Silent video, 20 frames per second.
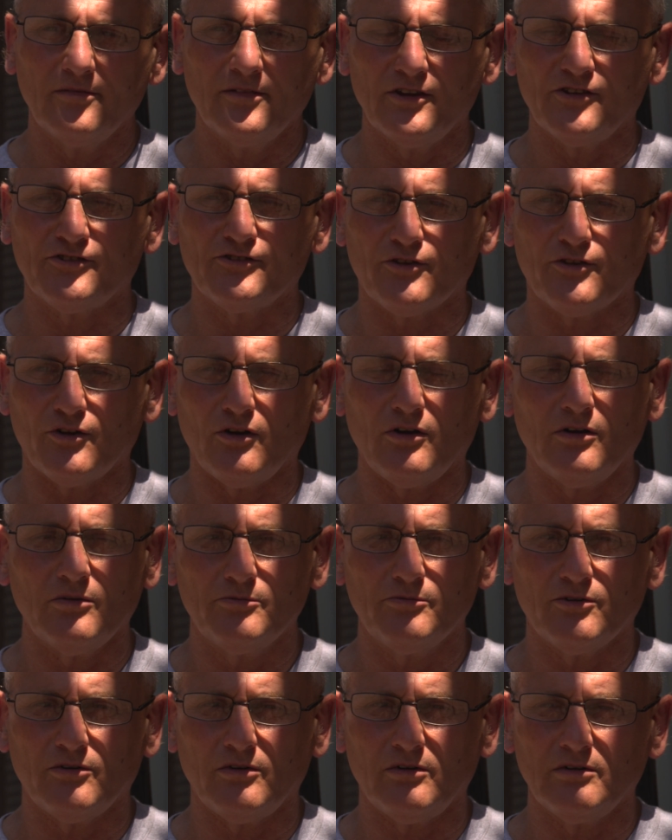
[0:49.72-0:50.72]

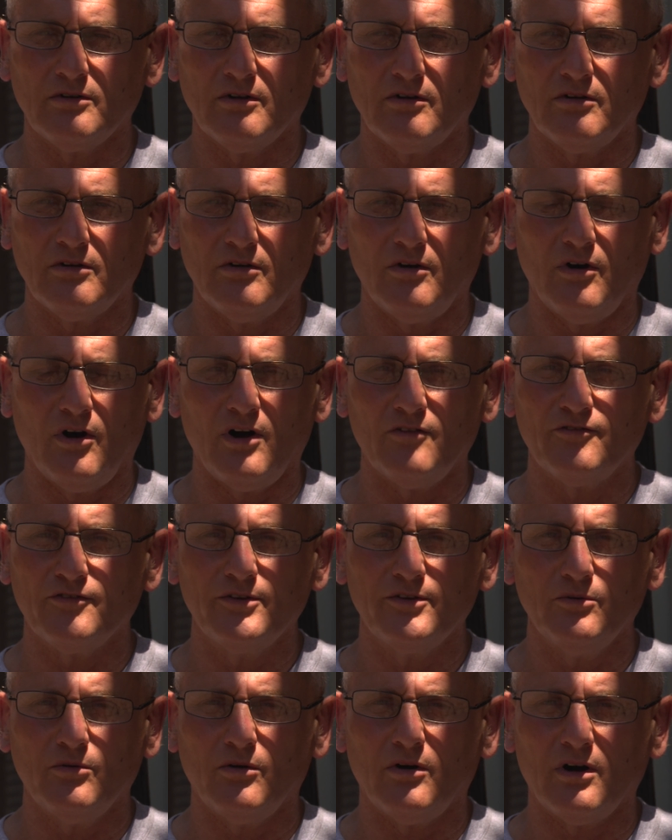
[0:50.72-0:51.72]
disturbed or off you